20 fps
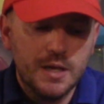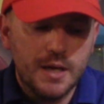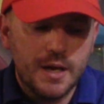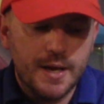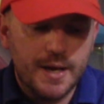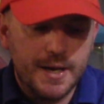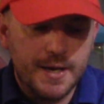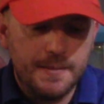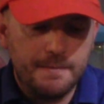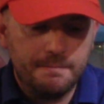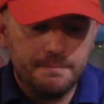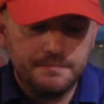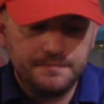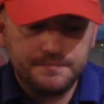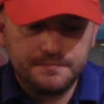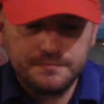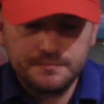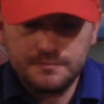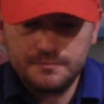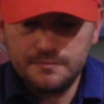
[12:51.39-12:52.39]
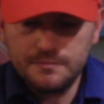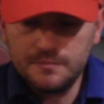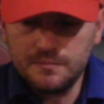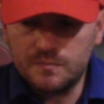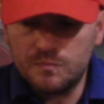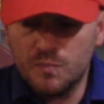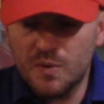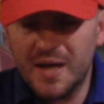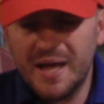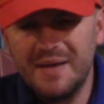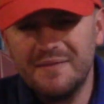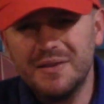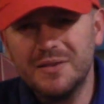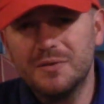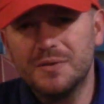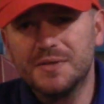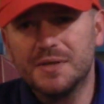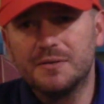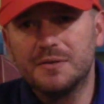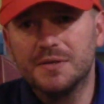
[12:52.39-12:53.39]
But having
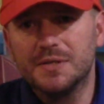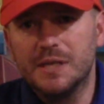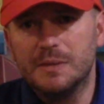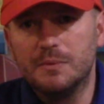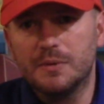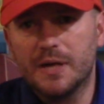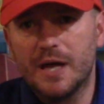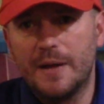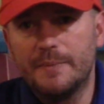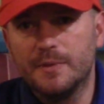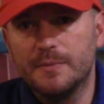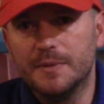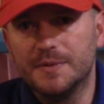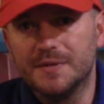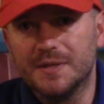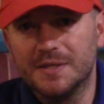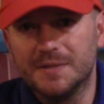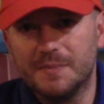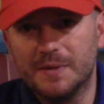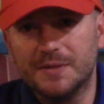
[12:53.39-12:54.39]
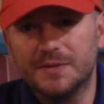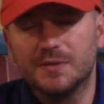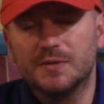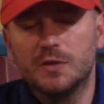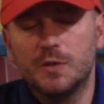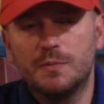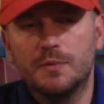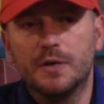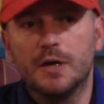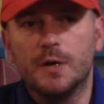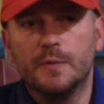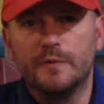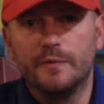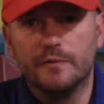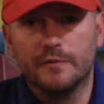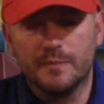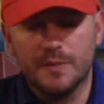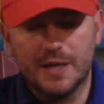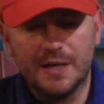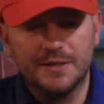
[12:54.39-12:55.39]
those understable complements has been super helpful
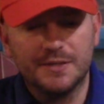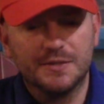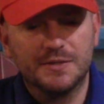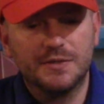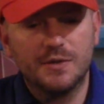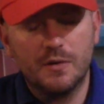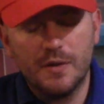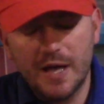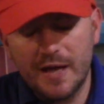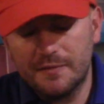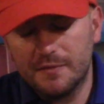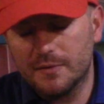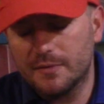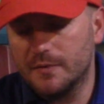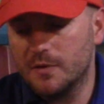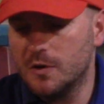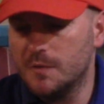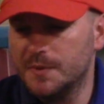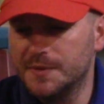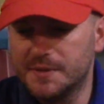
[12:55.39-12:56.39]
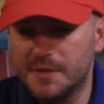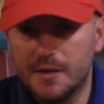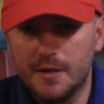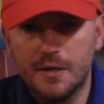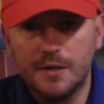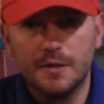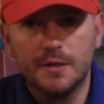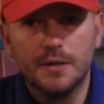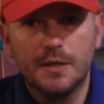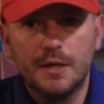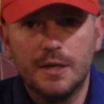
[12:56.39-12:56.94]
for me. I just don't have to throw them as hard.